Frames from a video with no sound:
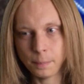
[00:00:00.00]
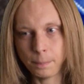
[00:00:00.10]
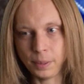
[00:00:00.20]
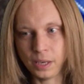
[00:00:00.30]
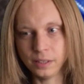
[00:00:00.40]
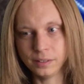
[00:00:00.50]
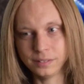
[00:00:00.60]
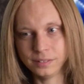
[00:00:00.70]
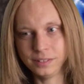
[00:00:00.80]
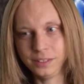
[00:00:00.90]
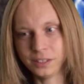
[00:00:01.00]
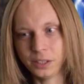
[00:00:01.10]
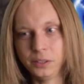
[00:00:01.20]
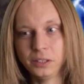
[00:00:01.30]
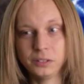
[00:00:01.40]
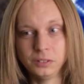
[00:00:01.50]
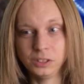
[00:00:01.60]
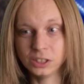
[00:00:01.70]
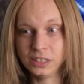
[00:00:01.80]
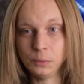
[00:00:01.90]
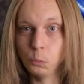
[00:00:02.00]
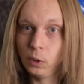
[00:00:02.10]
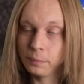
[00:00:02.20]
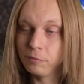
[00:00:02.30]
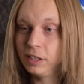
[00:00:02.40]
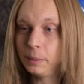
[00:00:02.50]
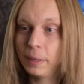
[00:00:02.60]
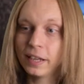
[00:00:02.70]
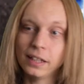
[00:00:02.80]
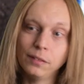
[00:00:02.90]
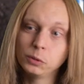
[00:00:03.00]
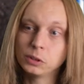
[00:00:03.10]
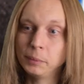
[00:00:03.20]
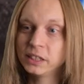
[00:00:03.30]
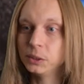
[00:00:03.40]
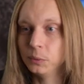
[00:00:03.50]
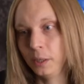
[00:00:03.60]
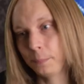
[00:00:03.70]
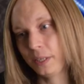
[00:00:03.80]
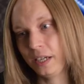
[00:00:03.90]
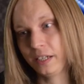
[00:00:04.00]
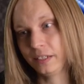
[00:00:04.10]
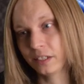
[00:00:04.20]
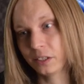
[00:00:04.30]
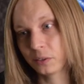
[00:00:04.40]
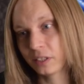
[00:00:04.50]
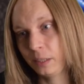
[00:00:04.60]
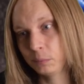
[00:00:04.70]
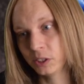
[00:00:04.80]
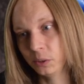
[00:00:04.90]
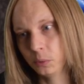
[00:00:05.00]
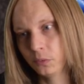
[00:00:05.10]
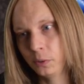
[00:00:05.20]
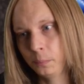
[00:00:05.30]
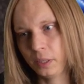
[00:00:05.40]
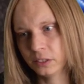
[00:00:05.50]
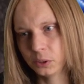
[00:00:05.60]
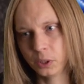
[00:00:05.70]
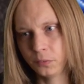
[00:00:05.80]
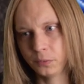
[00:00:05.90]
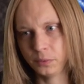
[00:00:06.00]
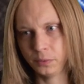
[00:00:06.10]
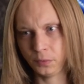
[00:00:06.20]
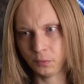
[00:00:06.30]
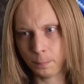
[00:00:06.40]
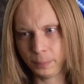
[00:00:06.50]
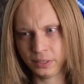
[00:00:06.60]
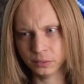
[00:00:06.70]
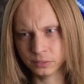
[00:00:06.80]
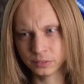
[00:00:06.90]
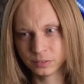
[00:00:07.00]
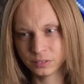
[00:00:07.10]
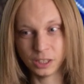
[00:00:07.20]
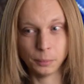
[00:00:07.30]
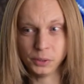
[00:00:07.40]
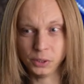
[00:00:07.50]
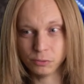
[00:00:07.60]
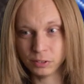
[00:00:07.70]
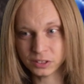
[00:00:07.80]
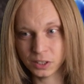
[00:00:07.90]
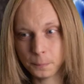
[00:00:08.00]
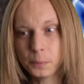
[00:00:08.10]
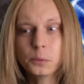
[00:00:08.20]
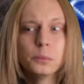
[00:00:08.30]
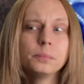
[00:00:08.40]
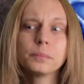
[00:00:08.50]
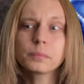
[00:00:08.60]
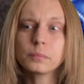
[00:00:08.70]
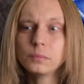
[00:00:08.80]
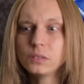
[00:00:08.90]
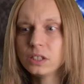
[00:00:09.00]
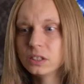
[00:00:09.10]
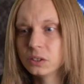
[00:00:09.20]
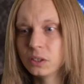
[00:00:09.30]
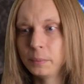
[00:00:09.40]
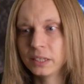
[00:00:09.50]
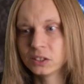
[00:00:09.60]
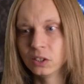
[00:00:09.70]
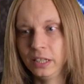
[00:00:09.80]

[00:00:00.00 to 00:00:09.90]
But, you know, you just need one really bad level to mess you up, and I don't claim to know all of them. I don't know if I've even been on W, for example. You know what I mean?